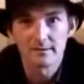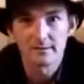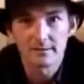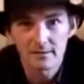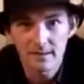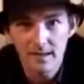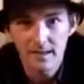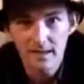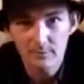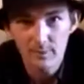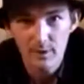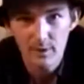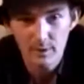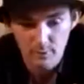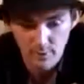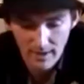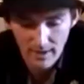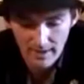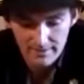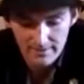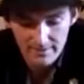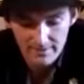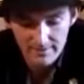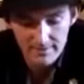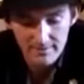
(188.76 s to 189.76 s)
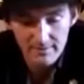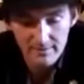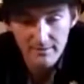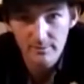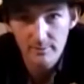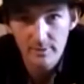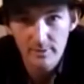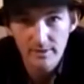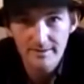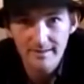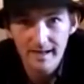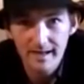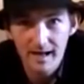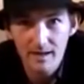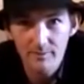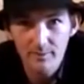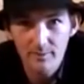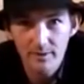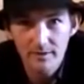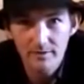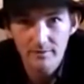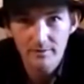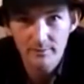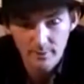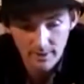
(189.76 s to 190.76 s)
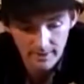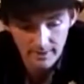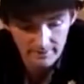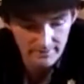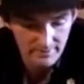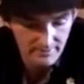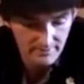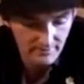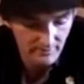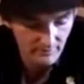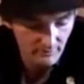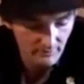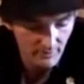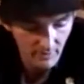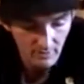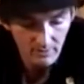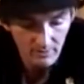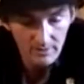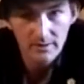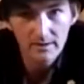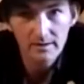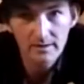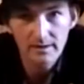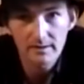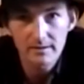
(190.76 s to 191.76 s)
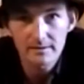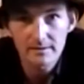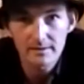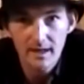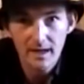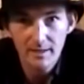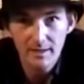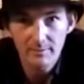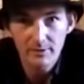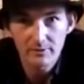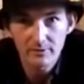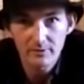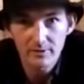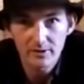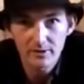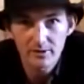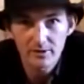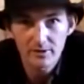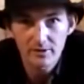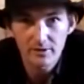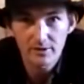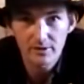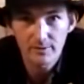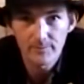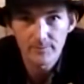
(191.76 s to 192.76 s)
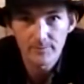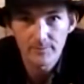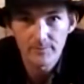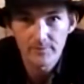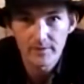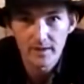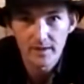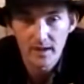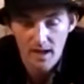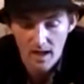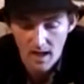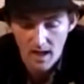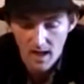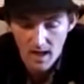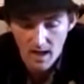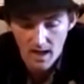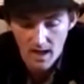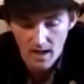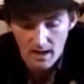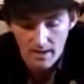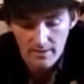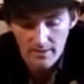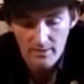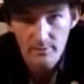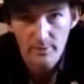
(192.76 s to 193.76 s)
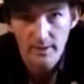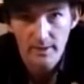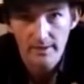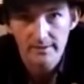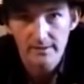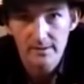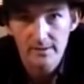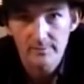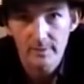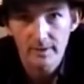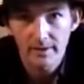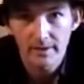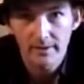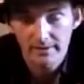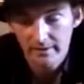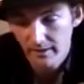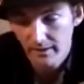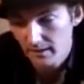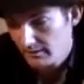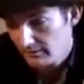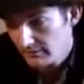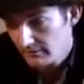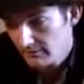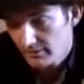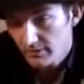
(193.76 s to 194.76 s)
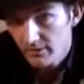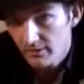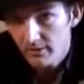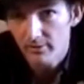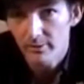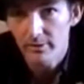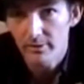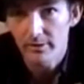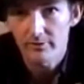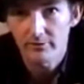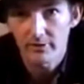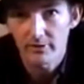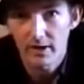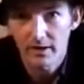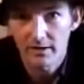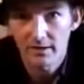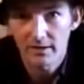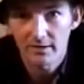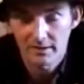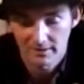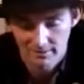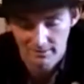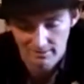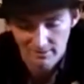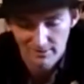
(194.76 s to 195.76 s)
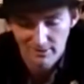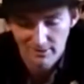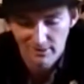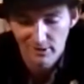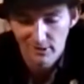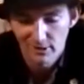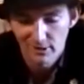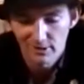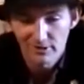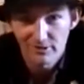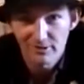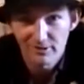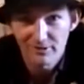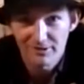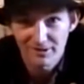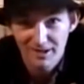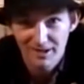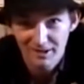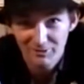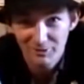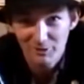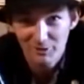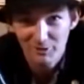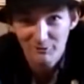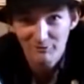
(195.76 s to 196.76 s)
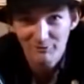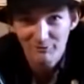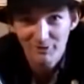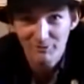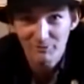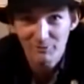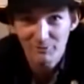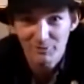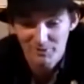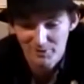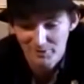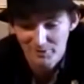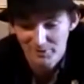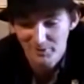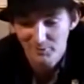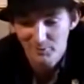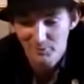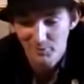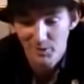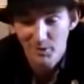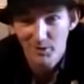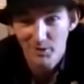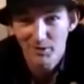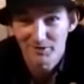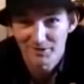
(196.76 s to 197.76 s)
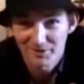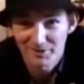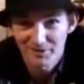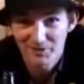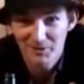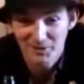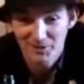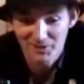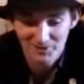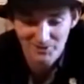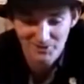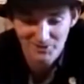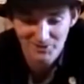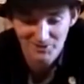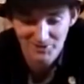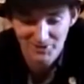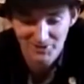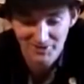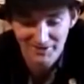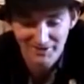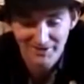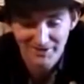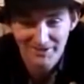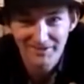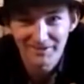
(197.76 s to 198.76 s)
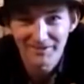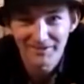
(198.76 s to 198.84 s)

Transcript: Just take a bit of practice, a bit of timing, practice for a while, get the timing really good. Either practice by yourself or with a friend. You can have a lot of fun with this in the bar, it's quite a good trick.